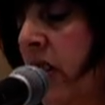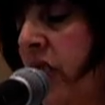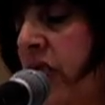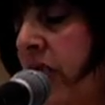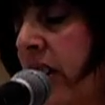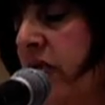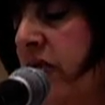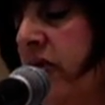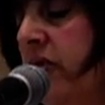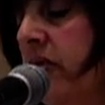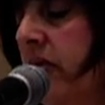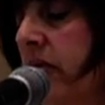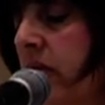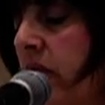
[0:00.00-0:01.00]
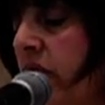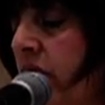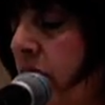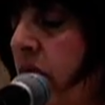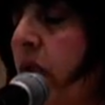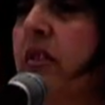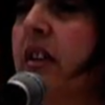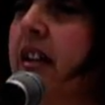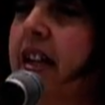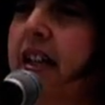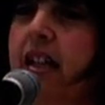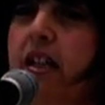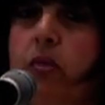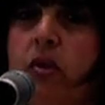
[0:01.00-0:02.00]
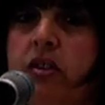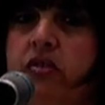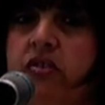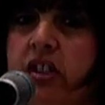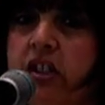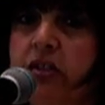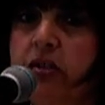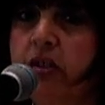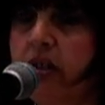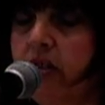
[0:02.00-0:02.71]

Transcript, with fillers: So, I, so don't let anyone tell you